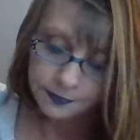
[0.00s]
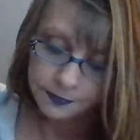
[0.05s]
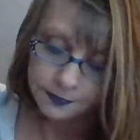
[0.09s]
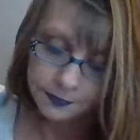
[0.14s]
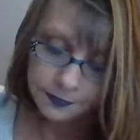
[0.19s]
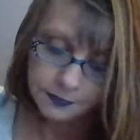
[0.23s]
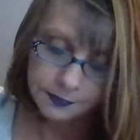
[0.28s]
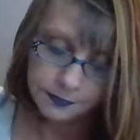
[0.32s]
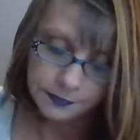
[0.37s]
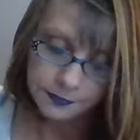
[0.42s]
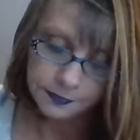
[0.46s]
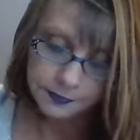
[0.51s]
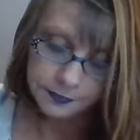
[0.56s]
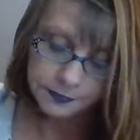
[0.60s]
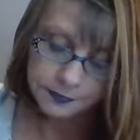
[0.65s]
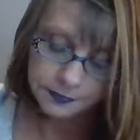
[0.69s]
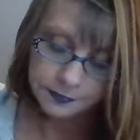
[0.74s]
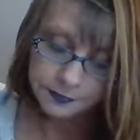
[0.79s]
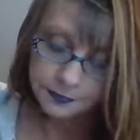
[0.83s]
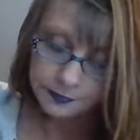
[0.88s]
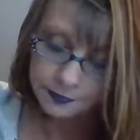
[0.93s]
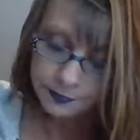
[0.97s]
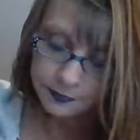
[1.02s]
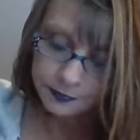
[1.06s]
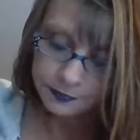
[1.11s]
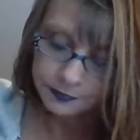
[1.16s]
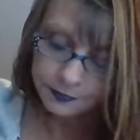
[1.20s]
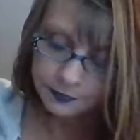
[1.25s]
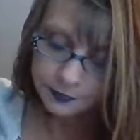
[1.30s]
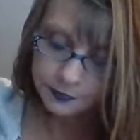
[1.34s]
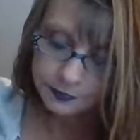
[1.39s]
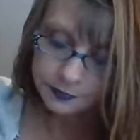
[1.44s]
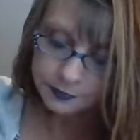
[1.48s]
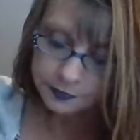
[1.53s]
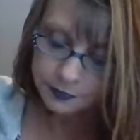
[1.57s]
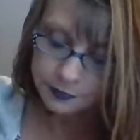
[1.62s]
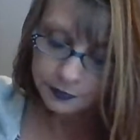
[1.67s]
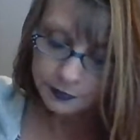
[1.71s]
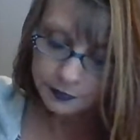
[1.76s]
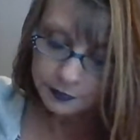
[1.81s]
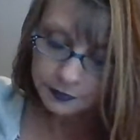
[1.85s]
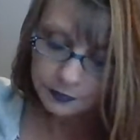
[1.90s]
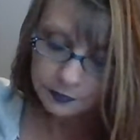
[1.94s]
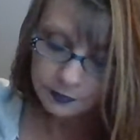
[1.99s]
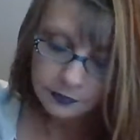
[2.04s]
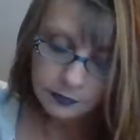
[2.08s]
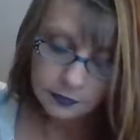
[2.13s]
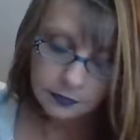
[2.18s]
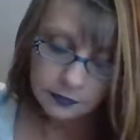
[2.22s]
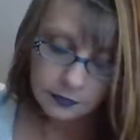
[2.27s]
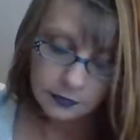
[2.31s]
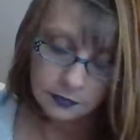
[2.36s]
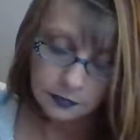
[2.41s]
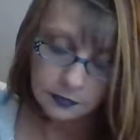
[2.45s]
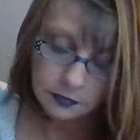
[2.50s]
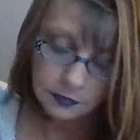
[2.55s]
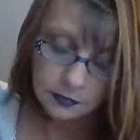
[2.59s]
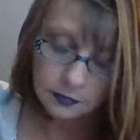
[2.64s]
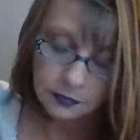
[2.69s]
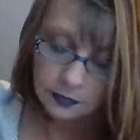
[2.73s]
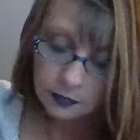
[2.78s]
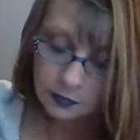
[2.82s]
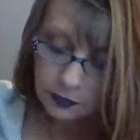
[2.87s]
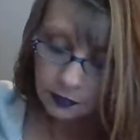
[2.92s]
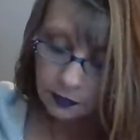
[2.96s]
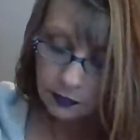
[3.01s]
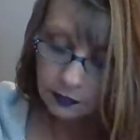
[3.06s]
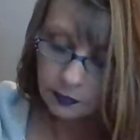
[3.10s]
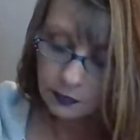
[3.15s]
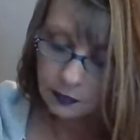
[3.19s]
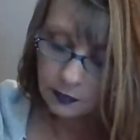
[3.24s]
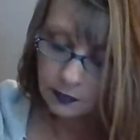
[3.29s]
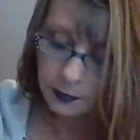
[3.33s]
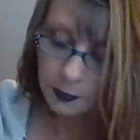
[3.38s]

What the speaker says: (no one is talking)